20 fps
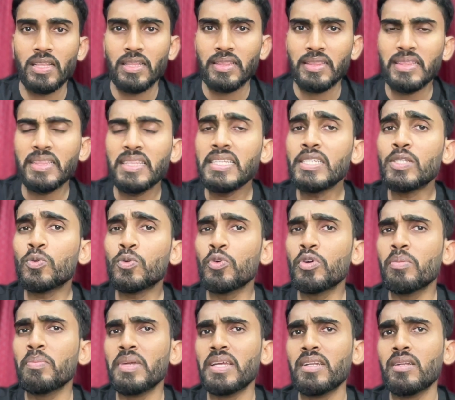This
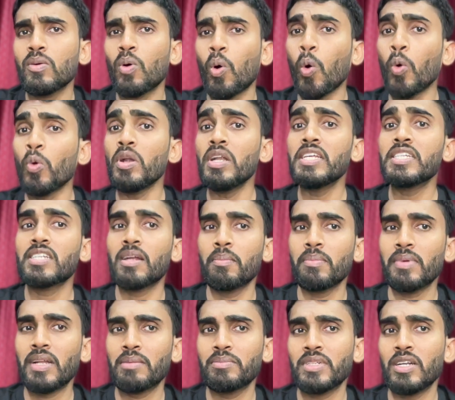could mean only
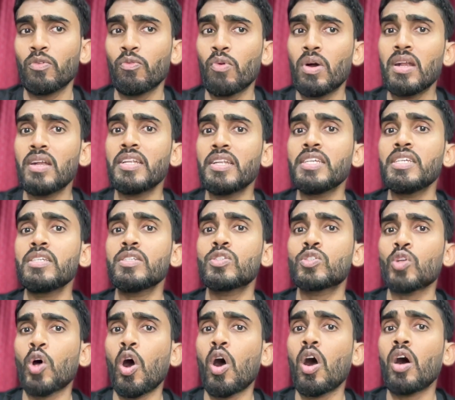sometimes, that Valli
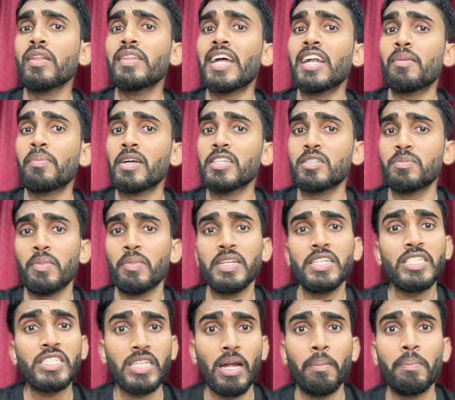saw that much money
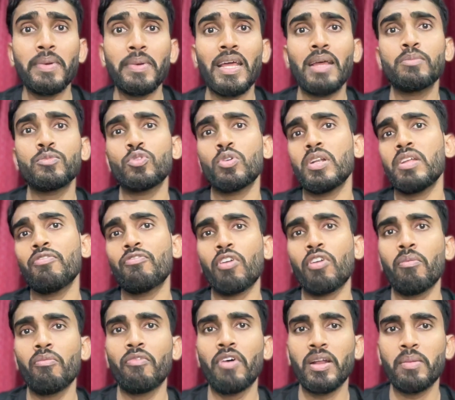sometimes only
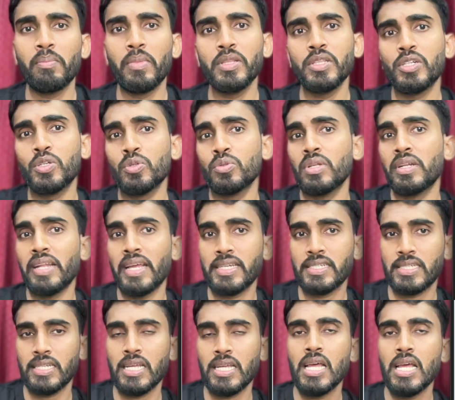from one month to the
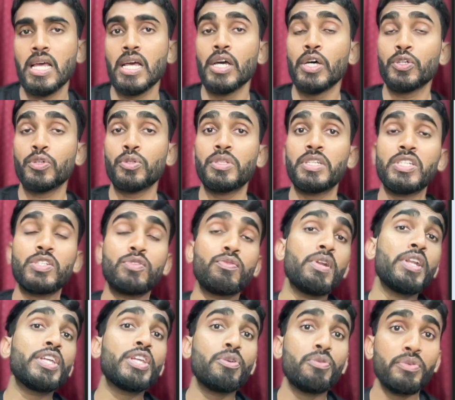next. So this will
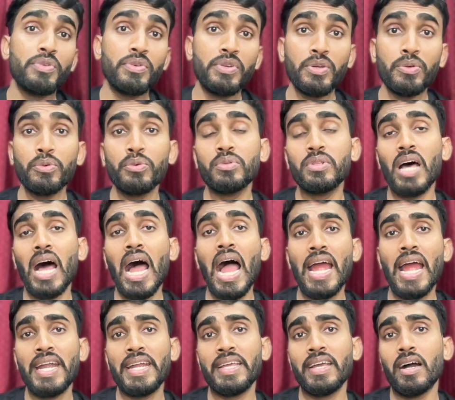give you the
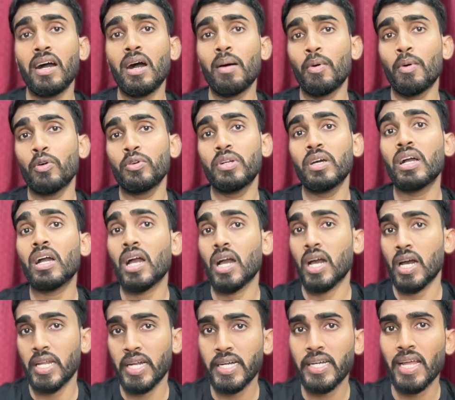idea about the
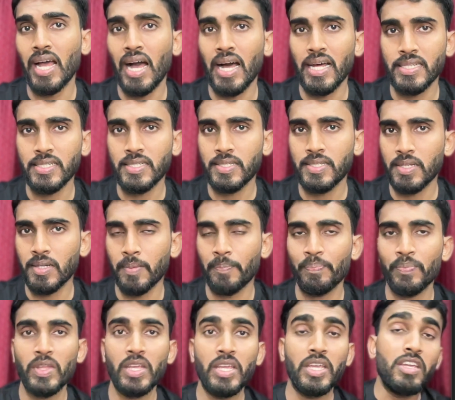correct answer.
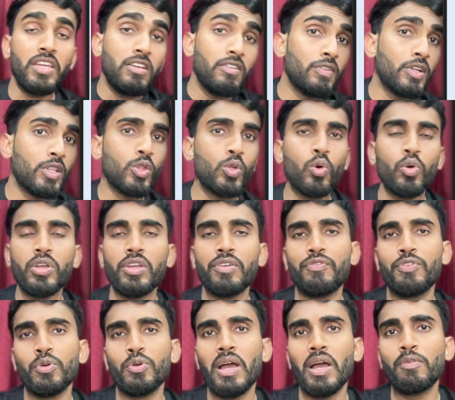Even though if
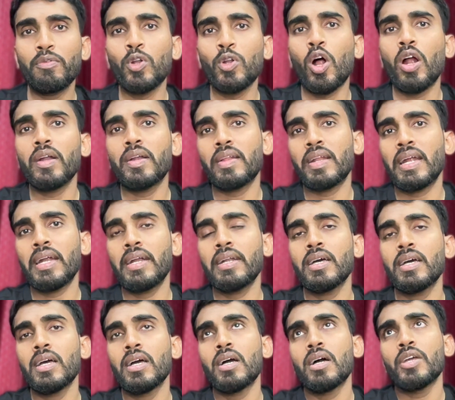you have not read
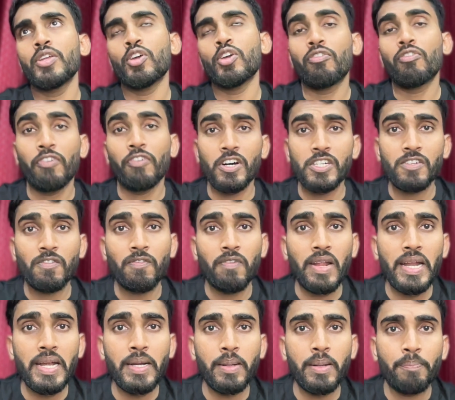your first
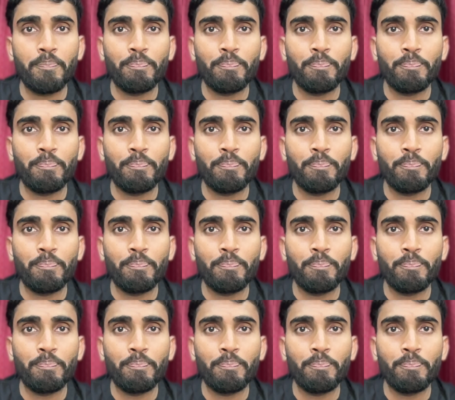flight